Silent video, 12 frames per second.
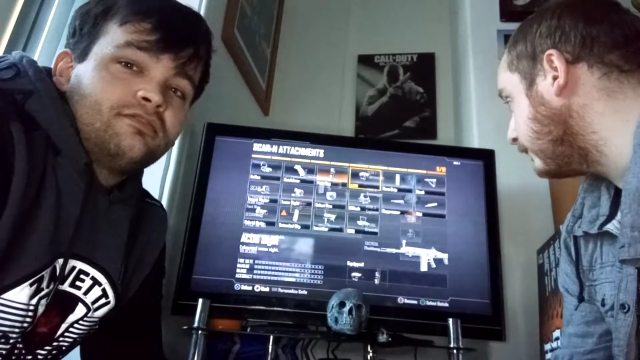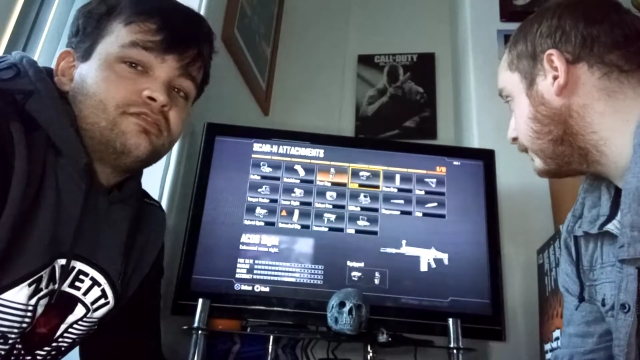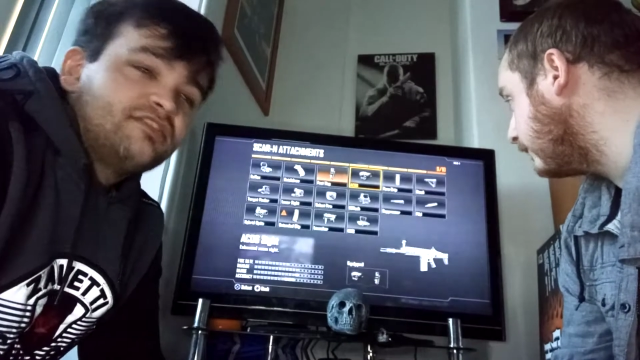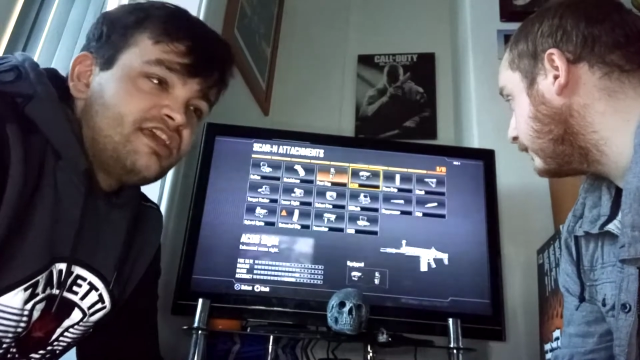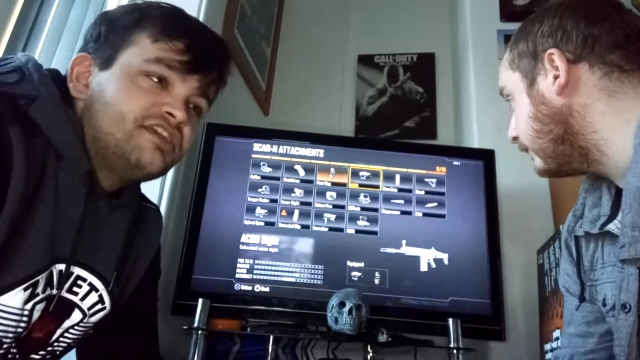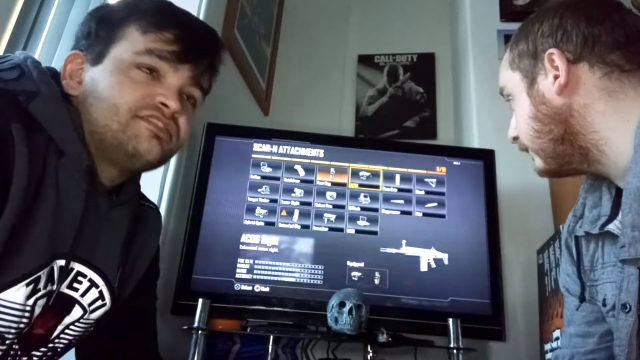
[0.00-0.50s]

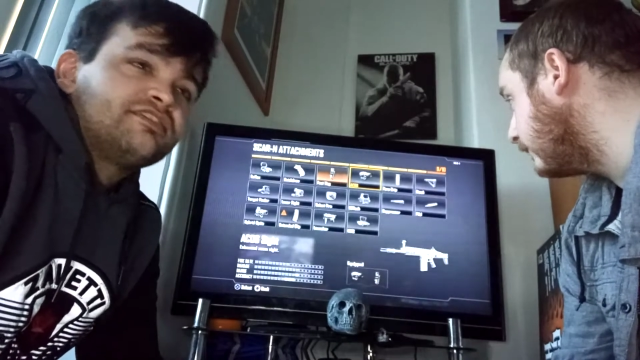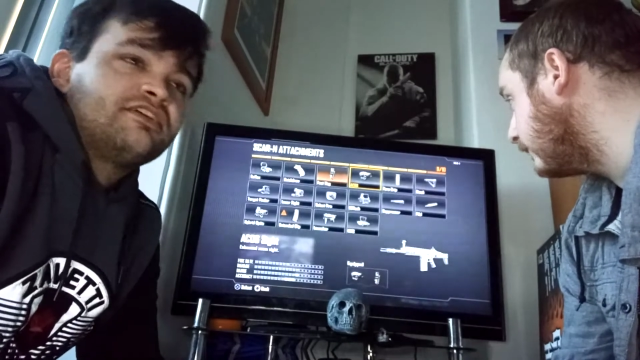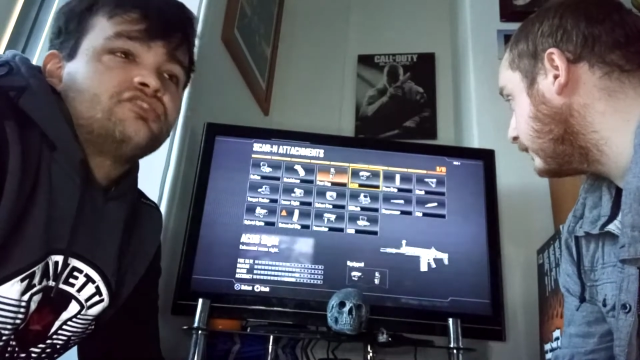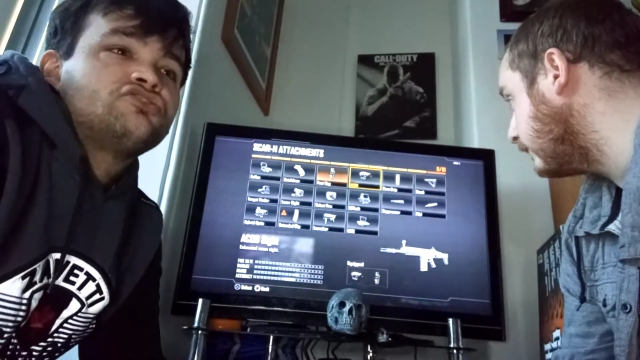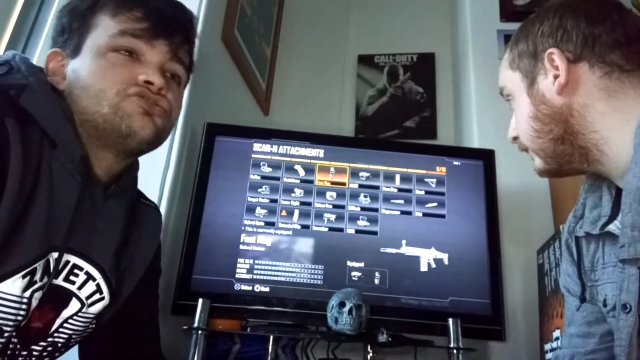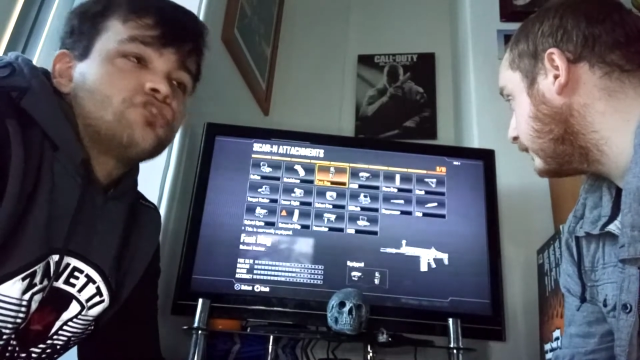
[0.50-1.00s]
disk
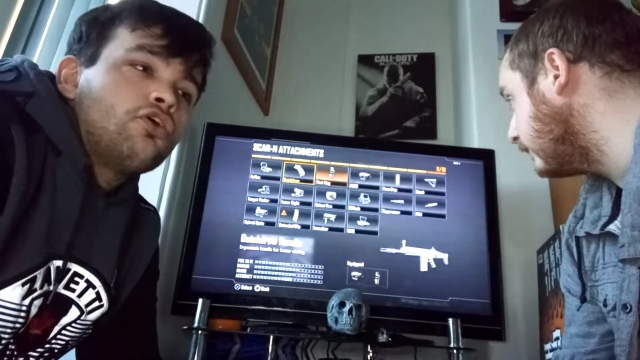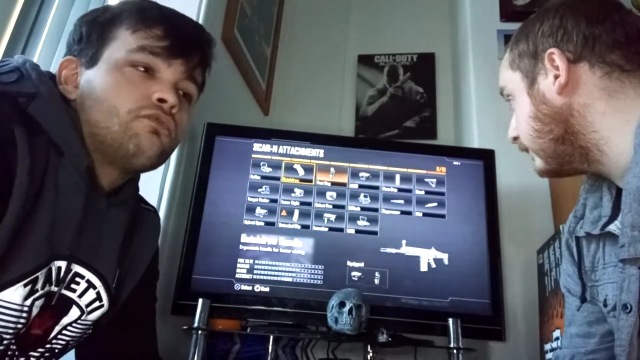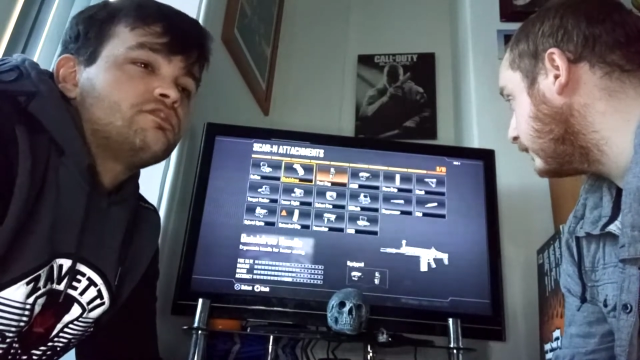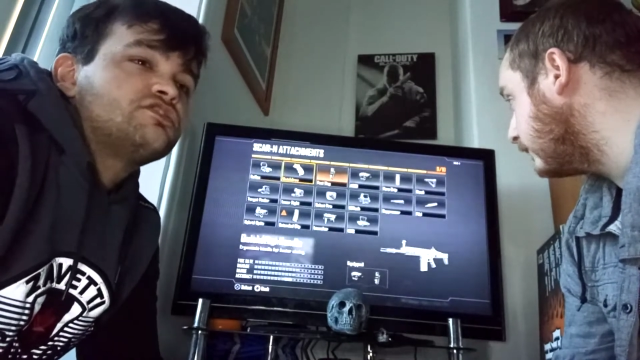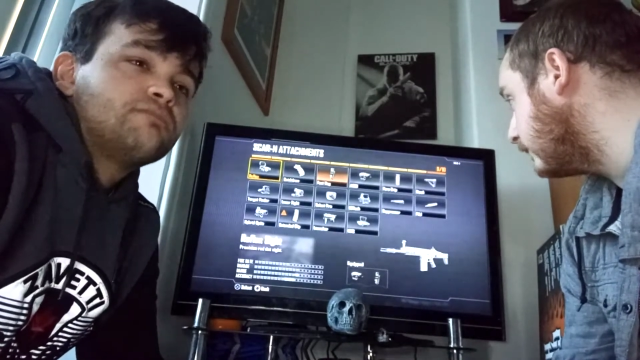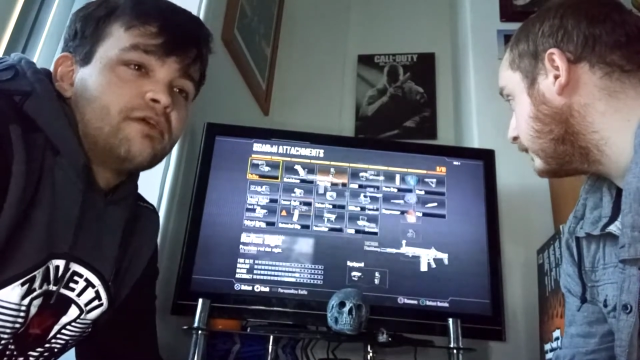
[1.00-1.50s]

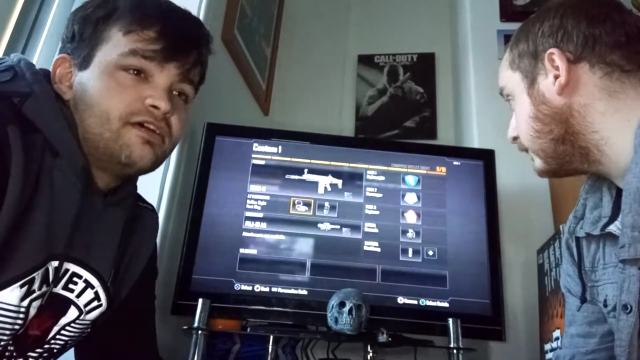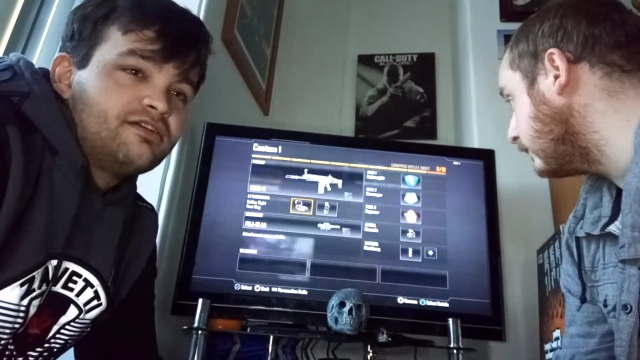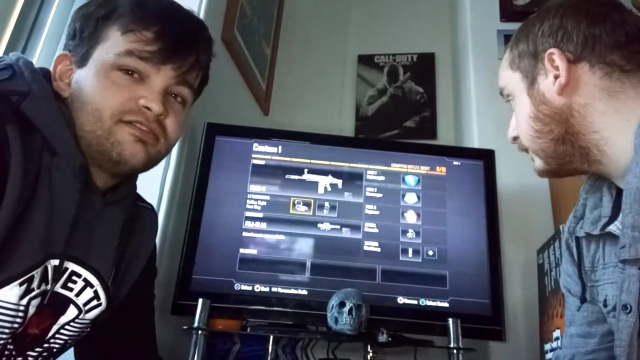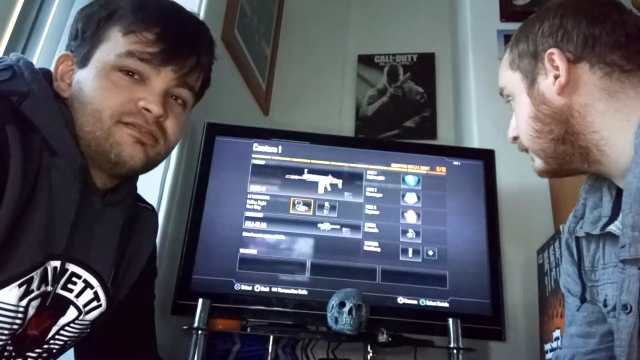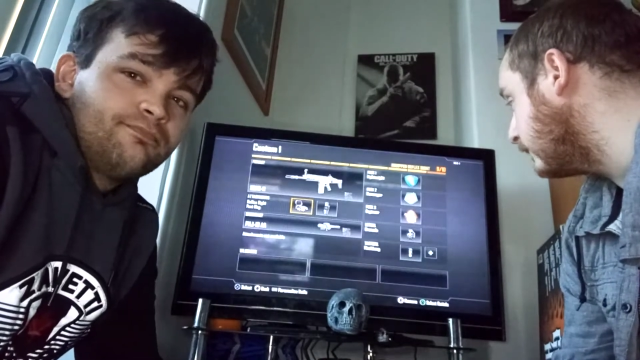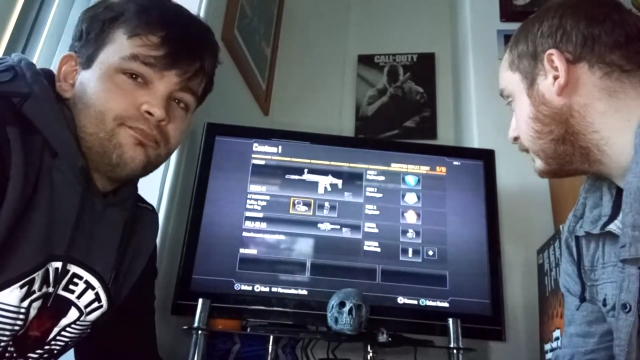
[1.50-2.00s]
storage
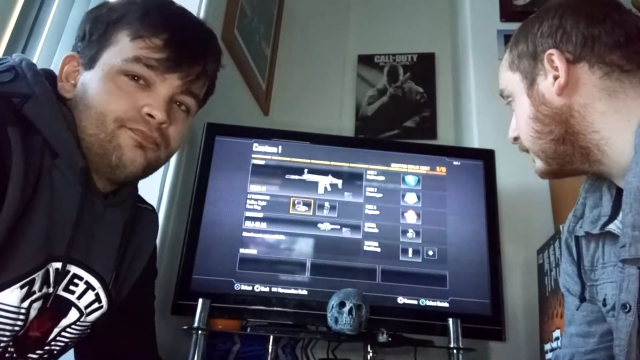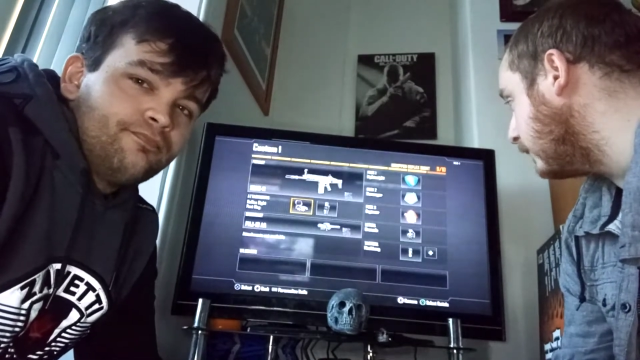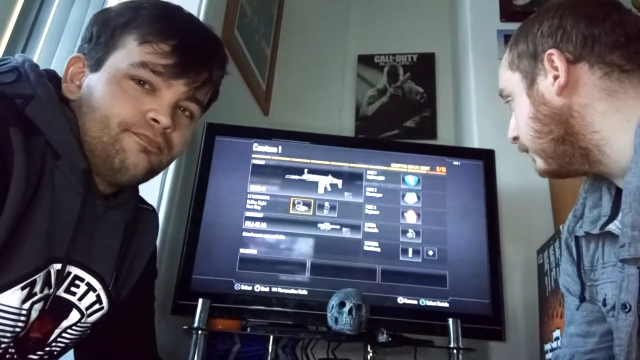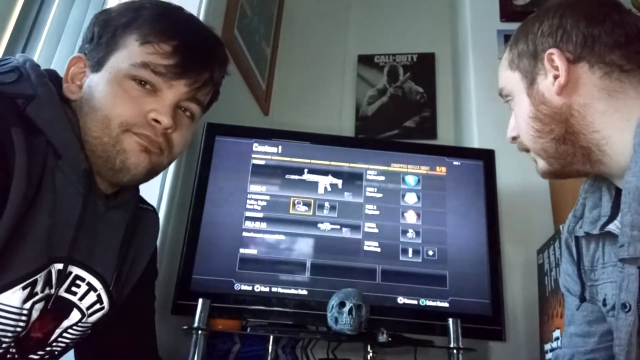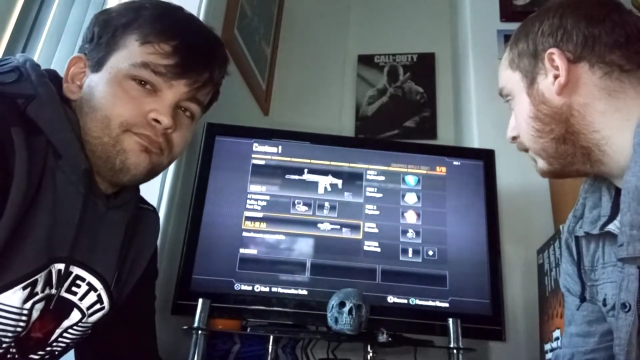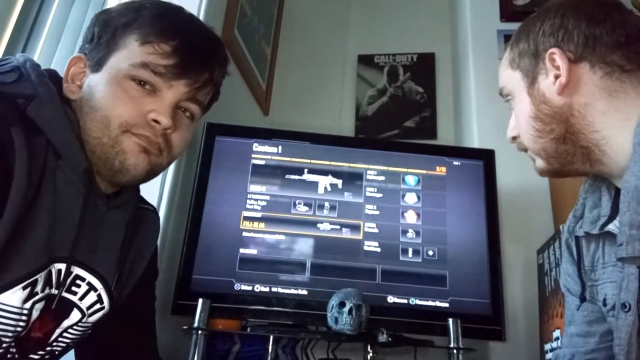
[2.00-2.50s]
space
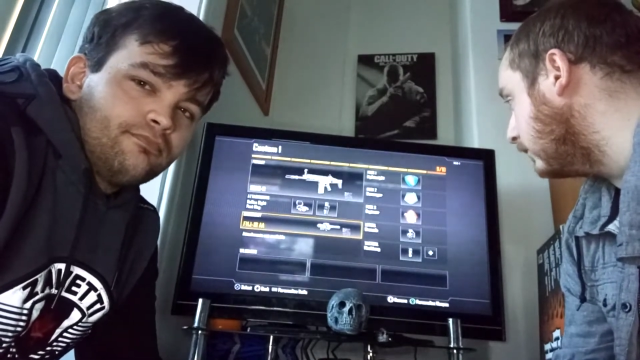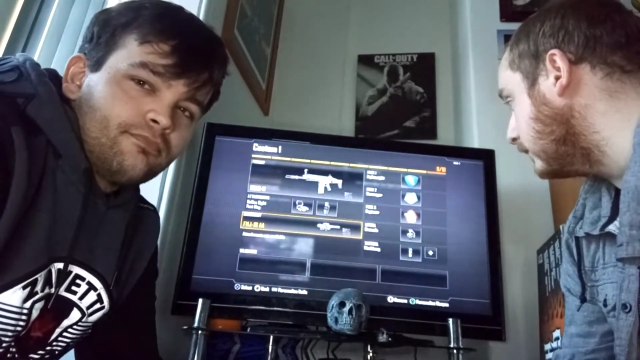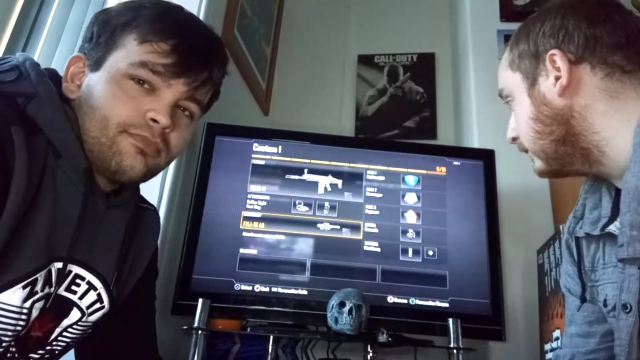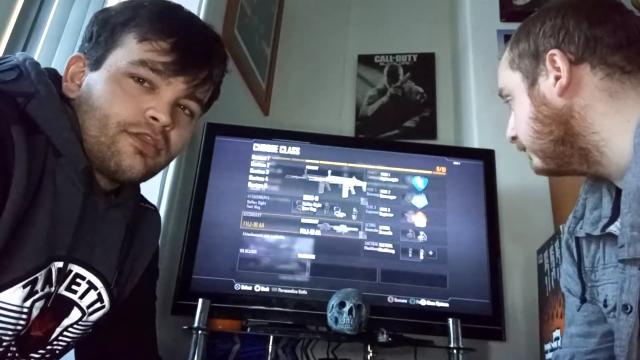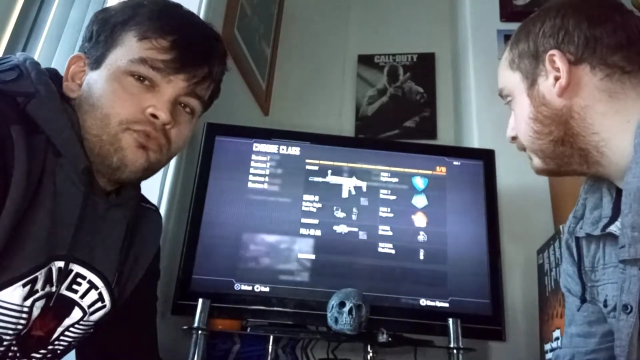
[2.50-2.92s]
apparently.